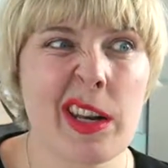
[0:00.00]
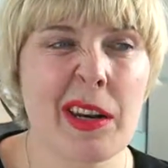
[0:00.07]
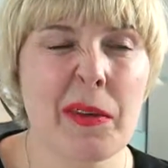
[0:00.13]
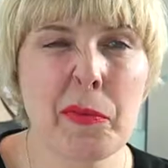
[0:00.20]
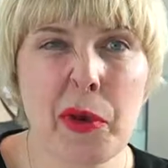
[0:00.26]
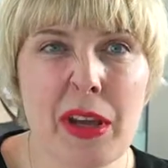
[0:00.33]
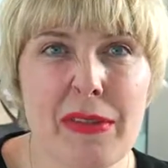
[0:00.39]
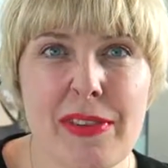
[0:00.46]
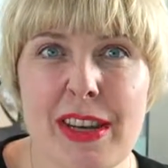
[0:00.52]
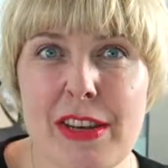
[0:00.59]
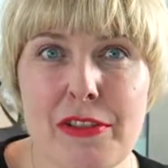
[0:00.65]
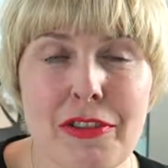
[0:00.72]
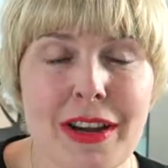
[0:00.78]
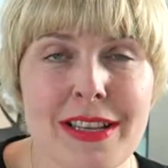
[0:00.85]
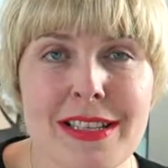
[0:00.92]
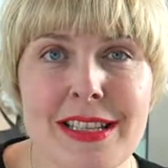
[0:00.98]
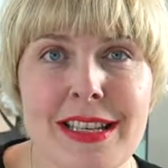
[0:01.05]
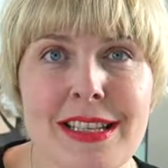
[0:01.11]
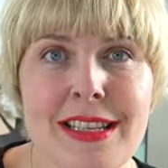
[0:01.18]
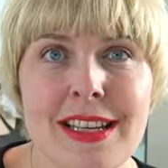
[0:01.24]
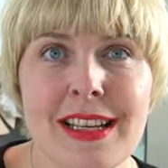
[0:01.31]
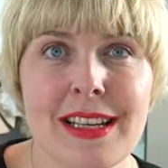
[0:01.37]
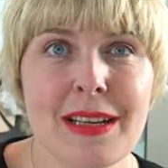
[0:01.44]
and I'm not even
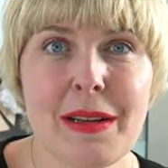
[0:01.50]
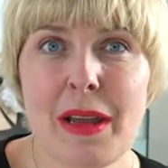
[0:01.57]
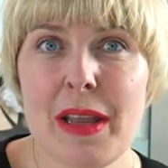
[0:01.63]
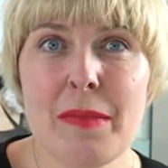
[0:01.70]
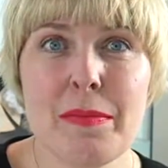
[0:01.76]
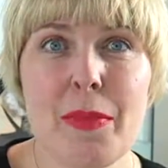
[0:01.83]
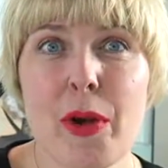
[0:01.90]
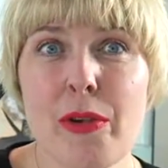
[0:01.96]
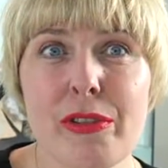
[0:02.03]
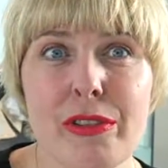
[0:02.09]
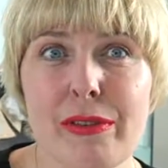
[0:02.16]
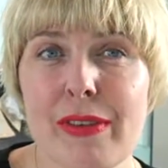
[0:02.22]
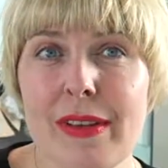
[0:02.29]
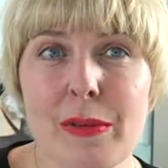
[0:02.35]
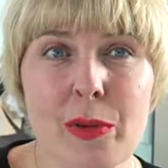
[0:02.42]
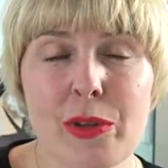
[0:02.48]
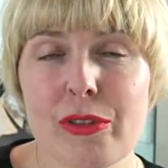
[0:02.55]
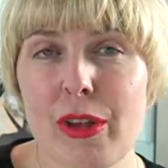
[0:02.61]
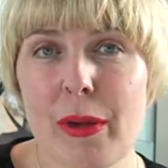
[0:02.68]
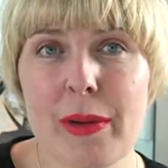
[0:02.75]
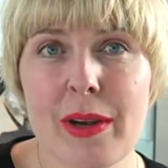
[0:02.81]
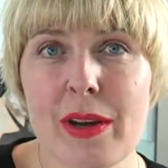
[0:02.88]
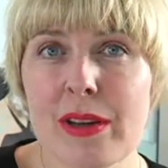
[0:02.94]
interested in most of it, what's
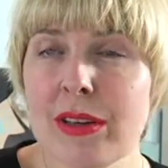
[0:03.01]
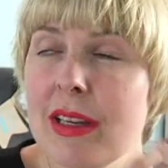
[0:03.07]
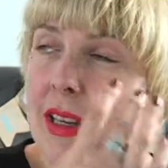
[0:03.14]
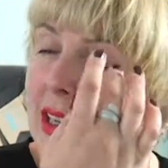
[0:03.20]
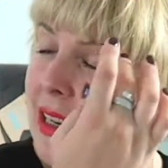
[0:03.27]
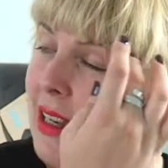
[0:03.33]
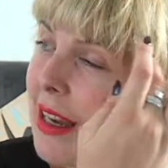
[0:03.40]
going on.